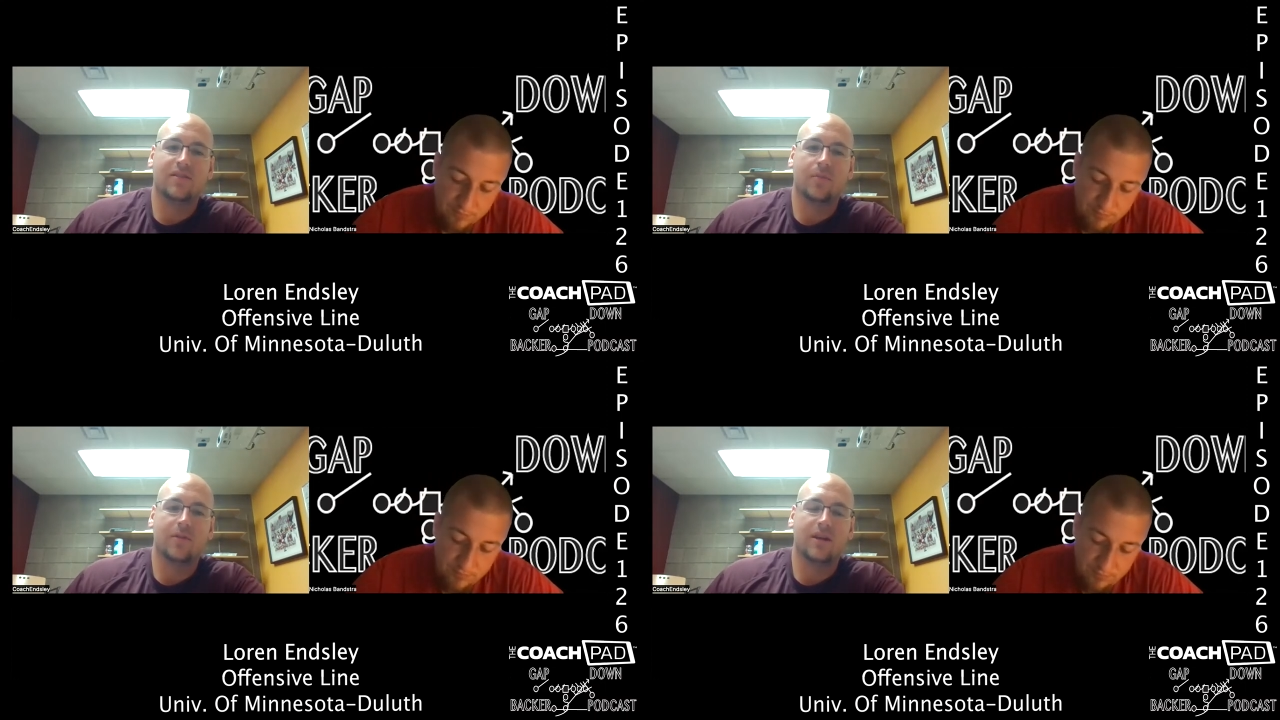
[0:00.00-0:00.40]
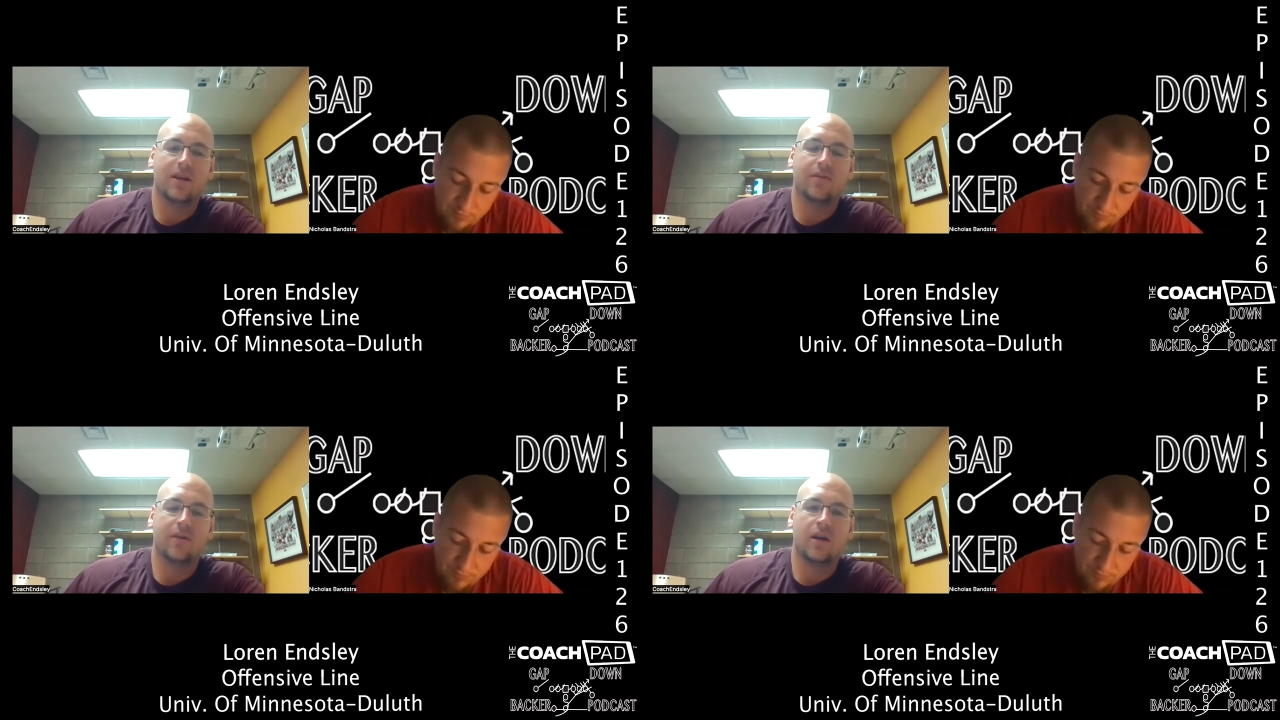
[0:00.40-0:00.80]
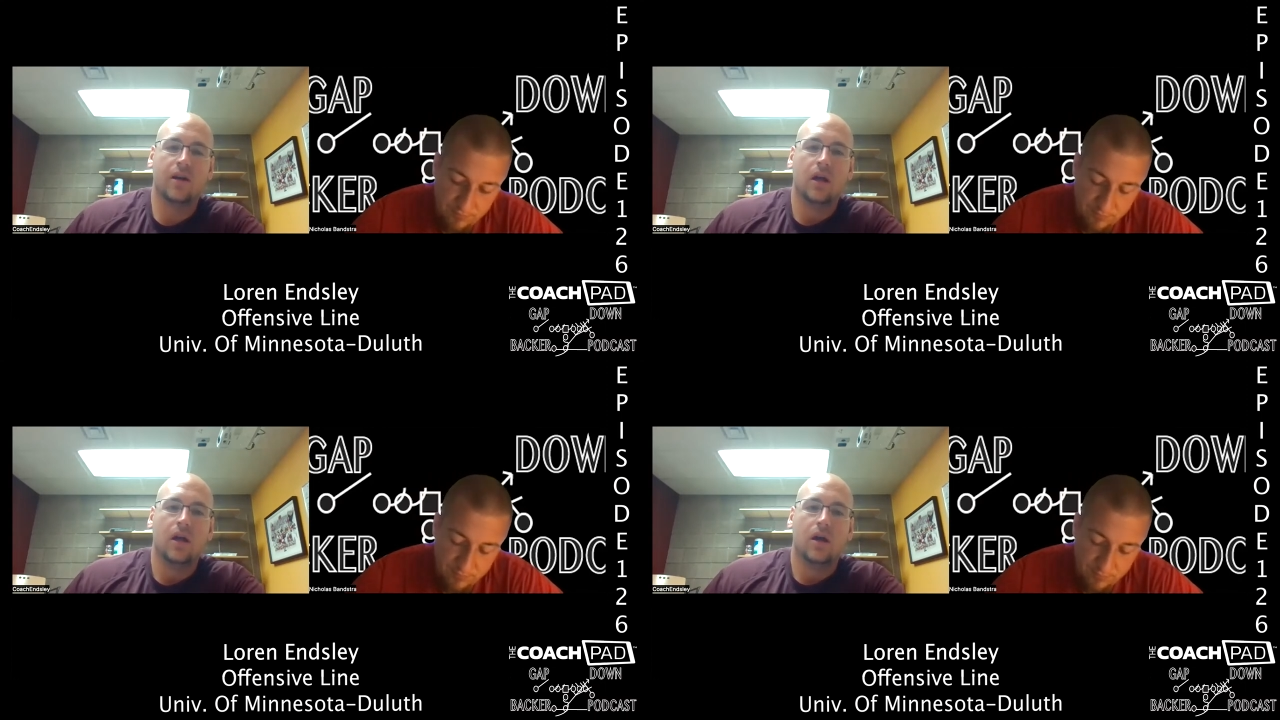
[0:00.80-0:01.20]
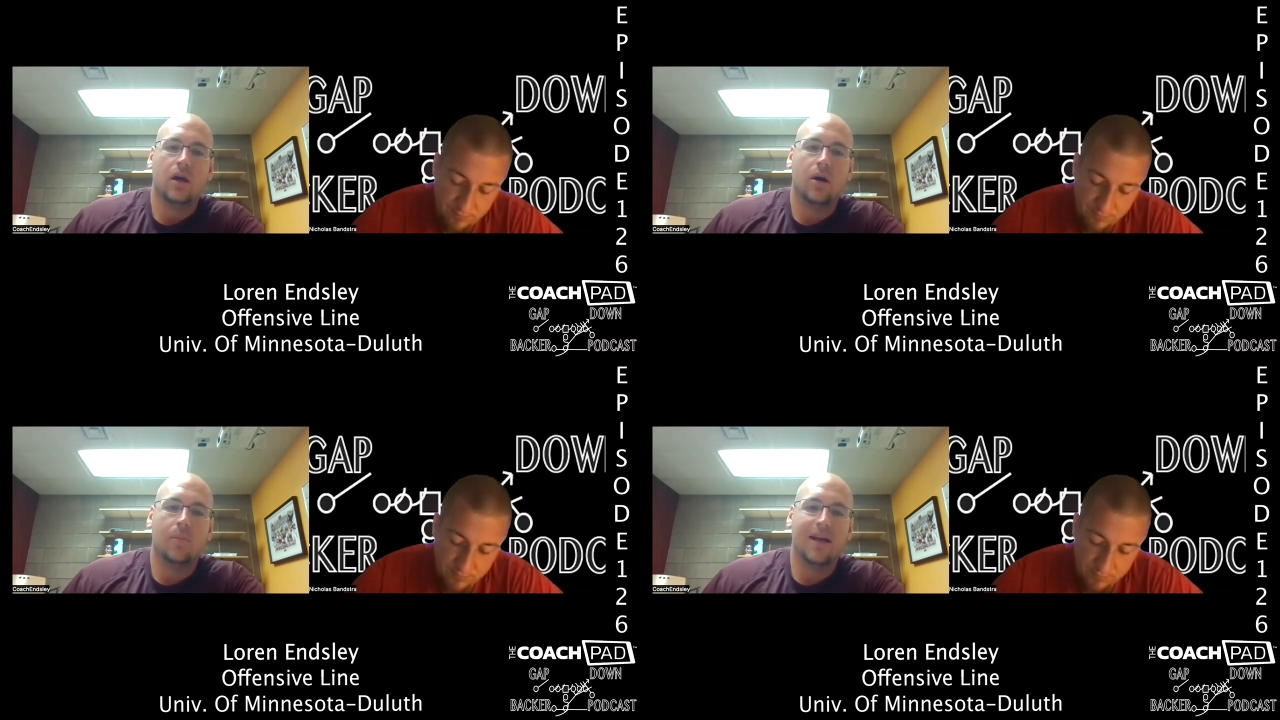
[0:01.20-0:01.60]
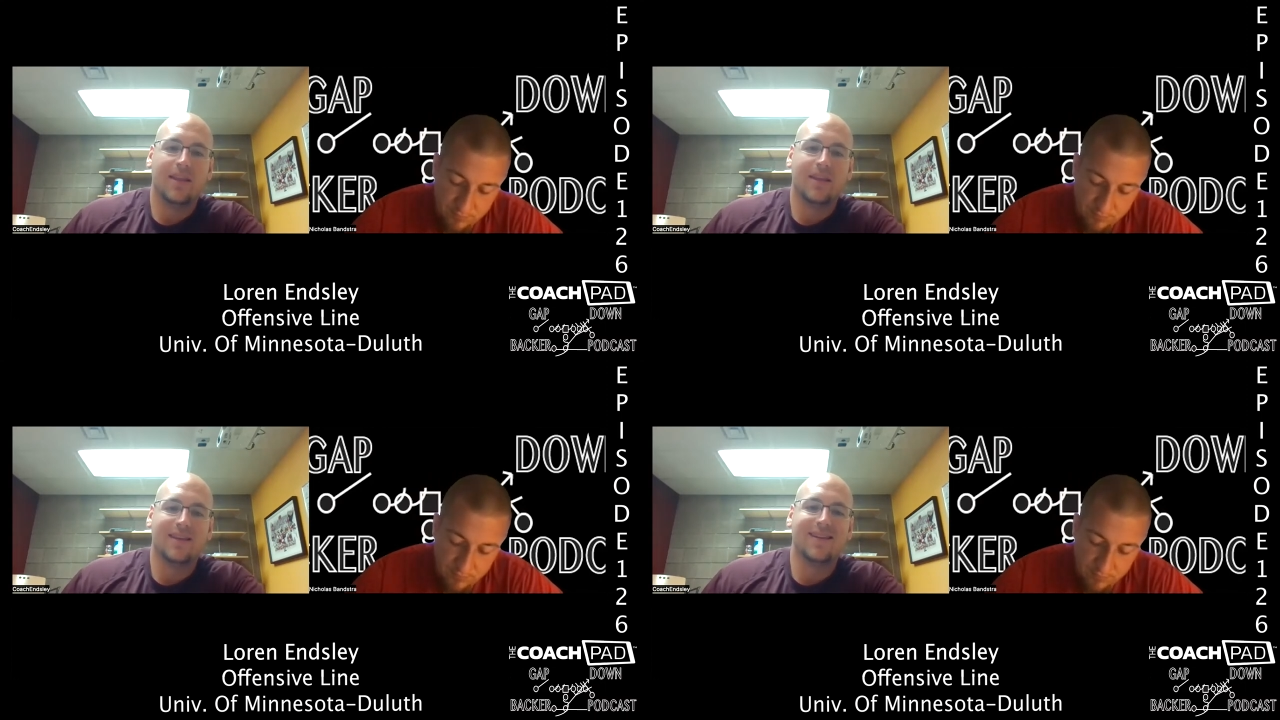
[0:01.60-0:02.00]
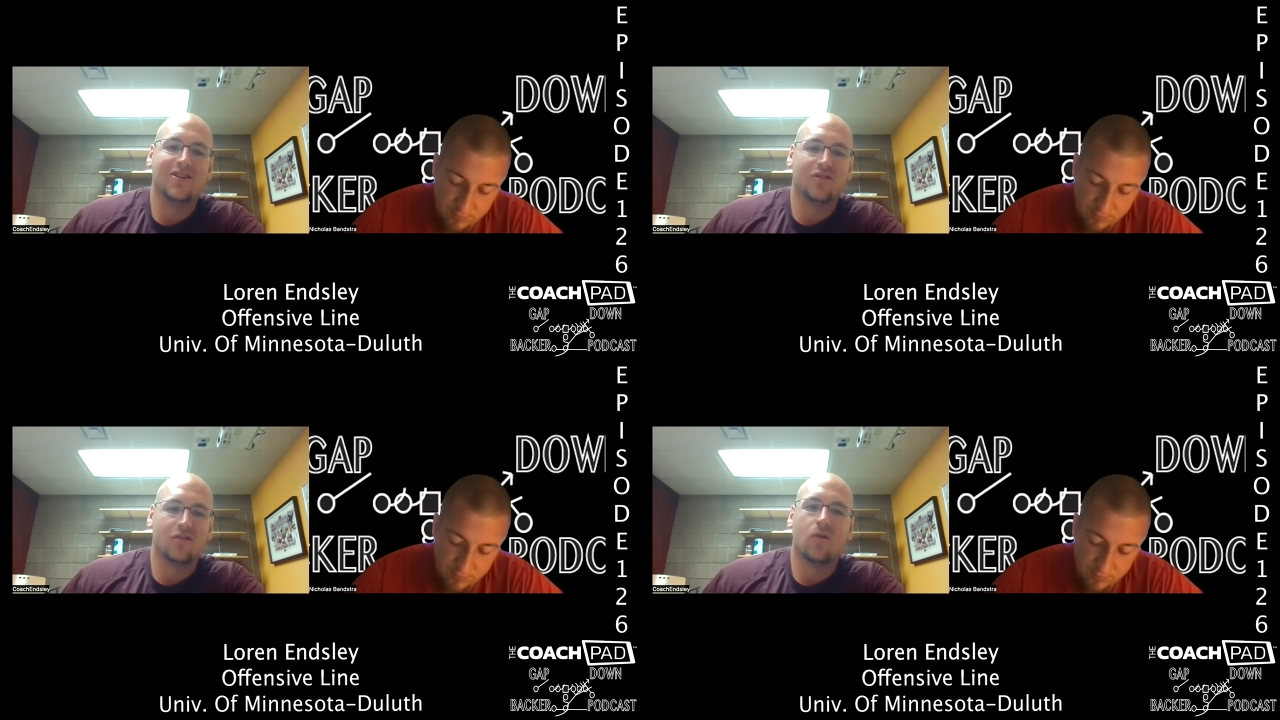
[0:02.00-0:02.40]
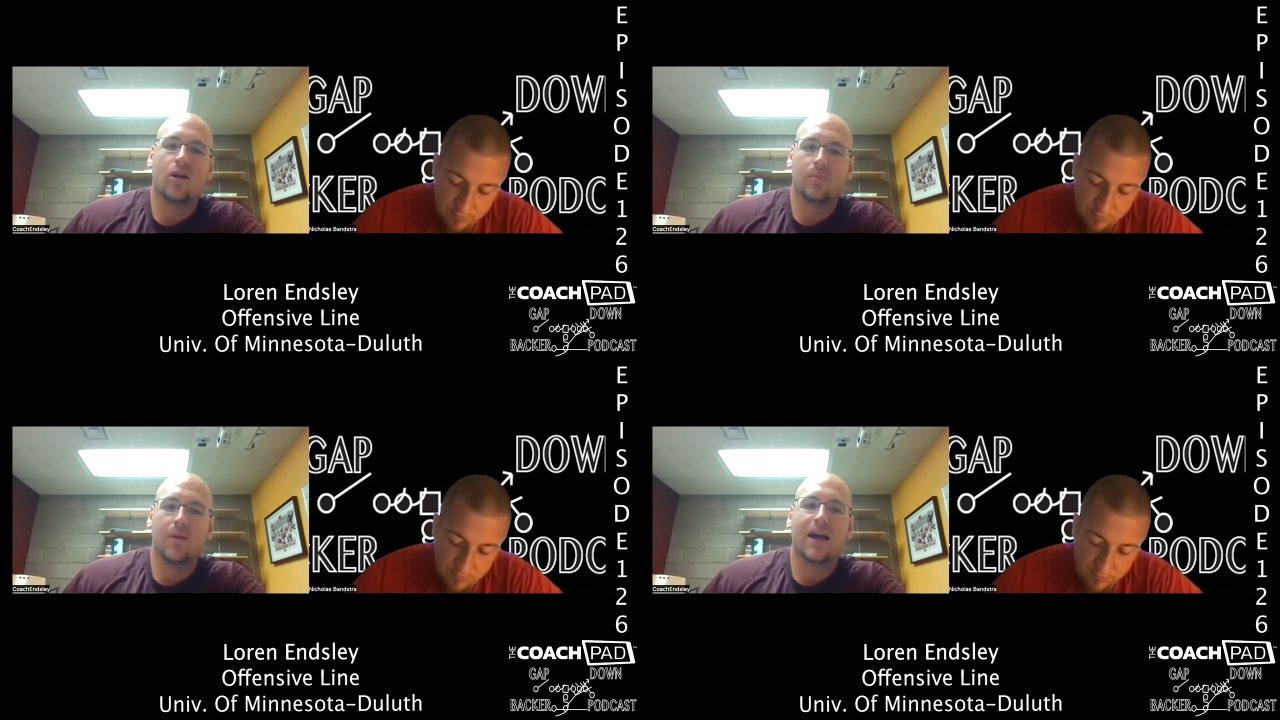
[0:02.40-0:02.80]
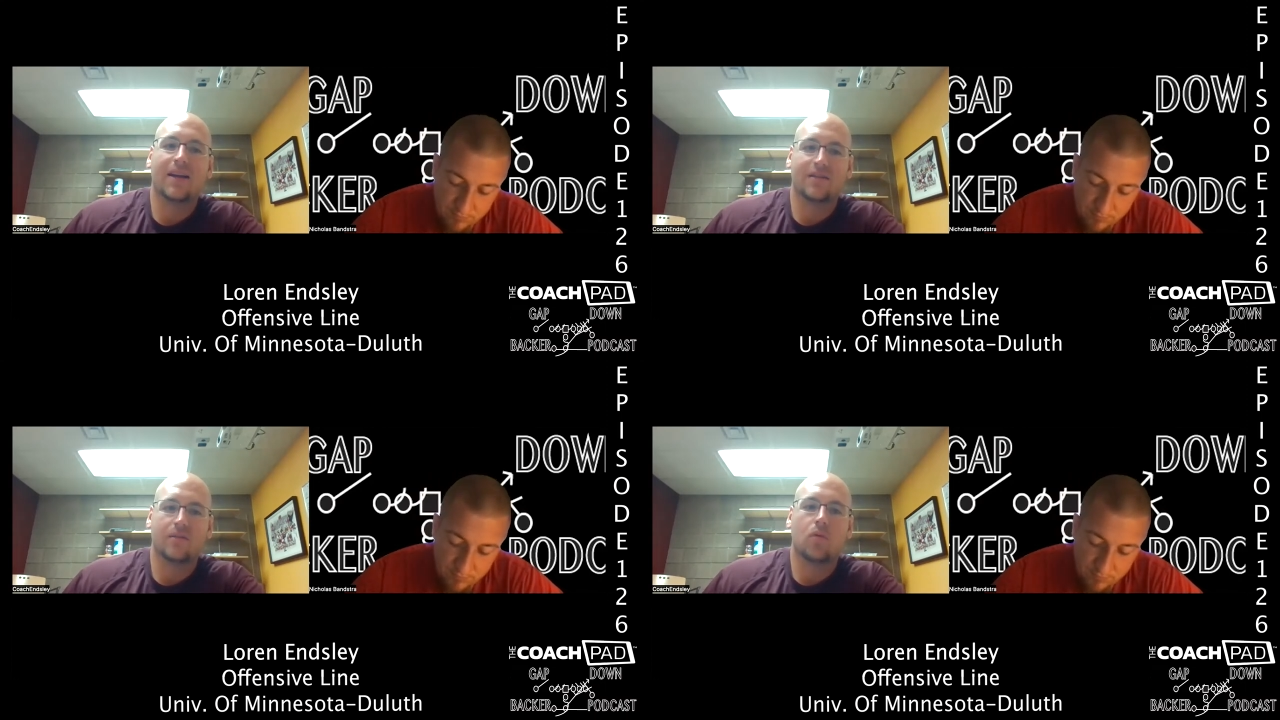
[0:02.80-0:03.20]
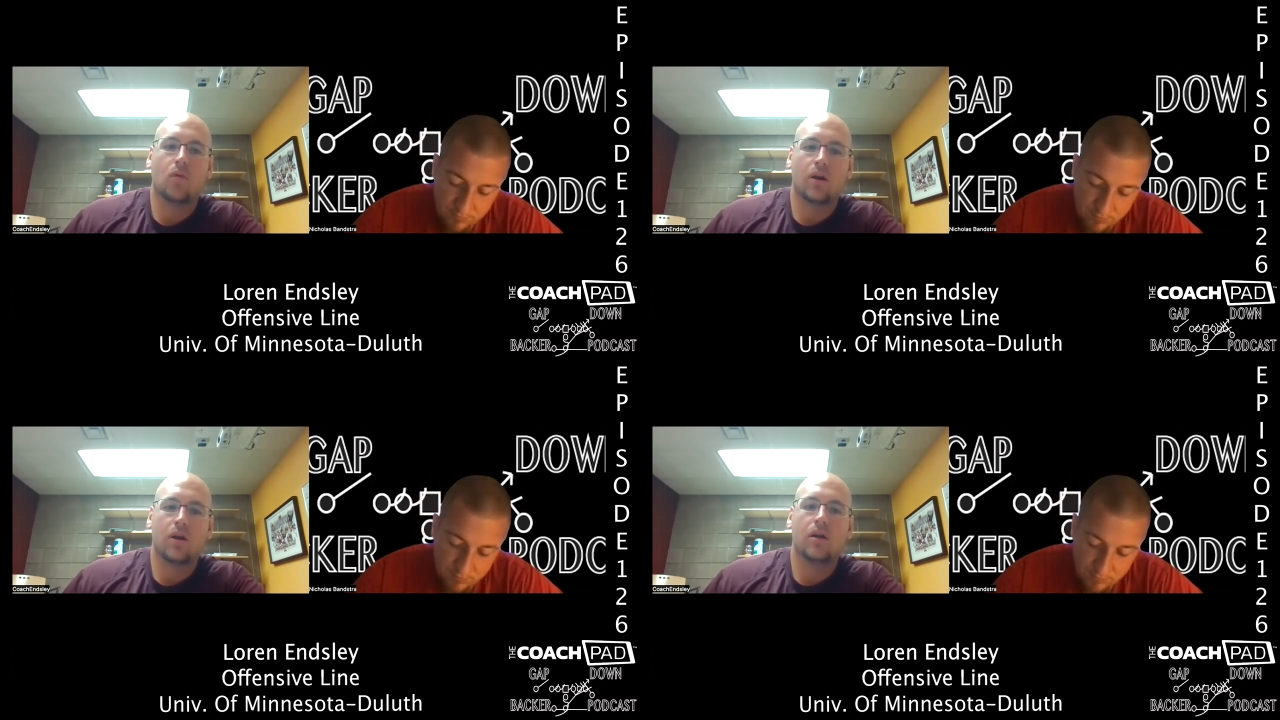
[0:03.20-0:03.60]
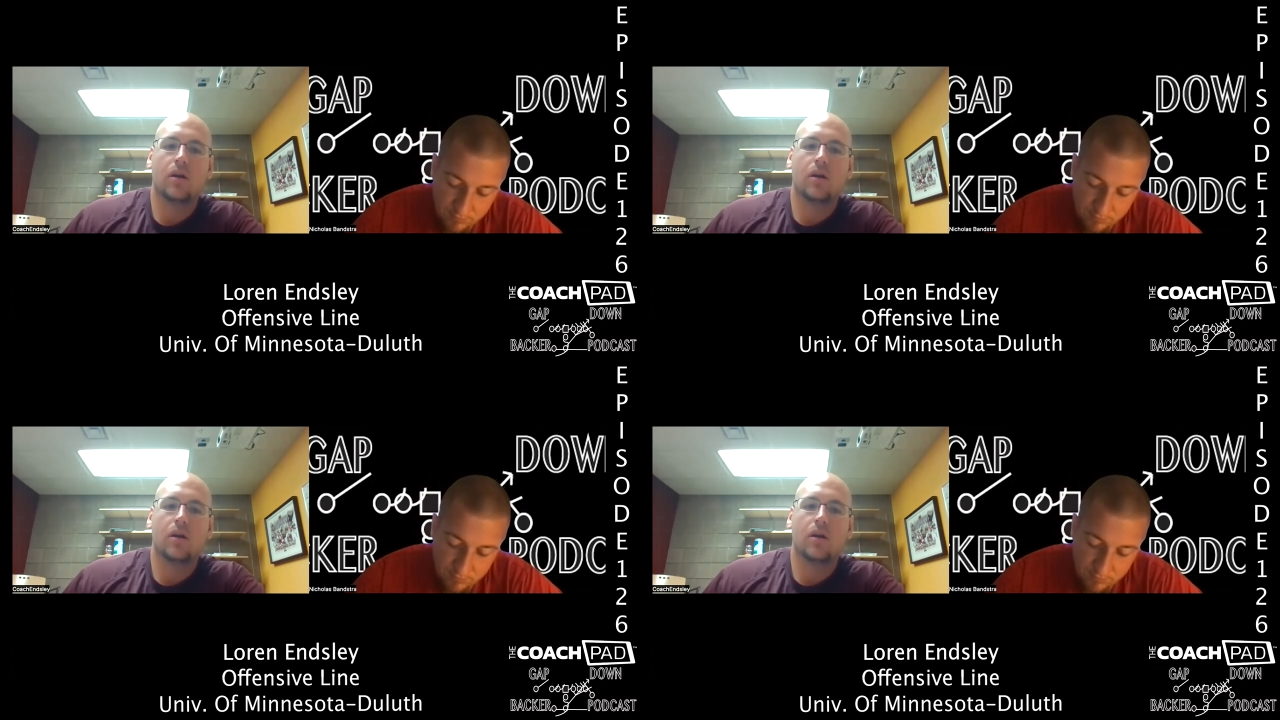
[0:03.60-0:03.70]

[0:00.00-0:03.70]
Speaker 1: something different. Um, I think teaching the running back is important